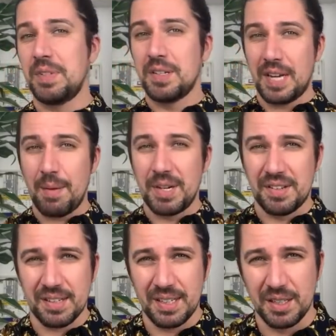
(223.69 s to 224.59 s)
Did
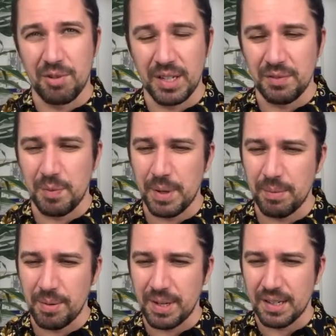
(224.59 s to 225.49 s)
damage in the running for
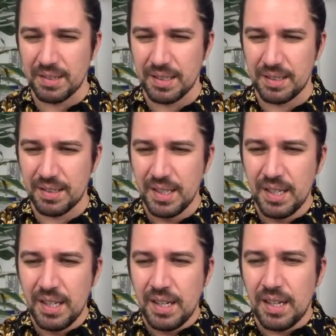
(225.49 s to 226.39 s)
Birmingham against Leeds
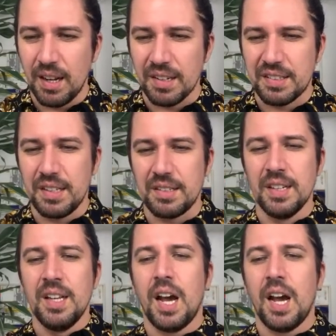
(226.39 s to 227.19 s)
last season.